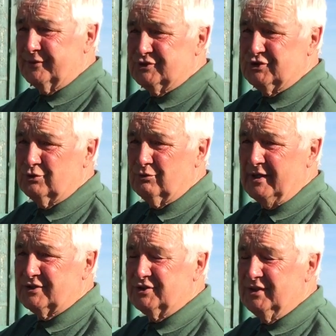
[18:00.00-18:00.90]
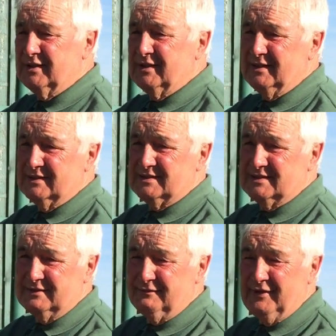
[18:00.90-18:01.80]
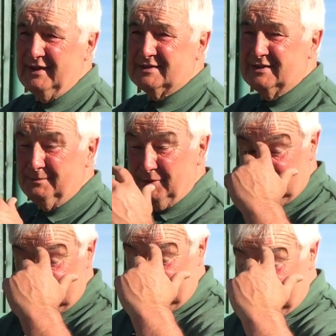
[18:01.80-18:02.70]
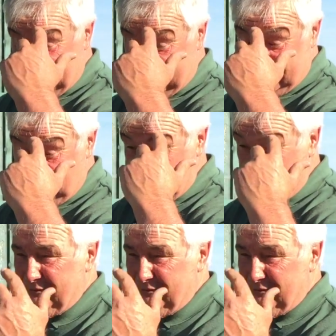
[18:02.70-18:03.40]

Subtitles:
for its duration here, then it's disinfected and put onto the next horse.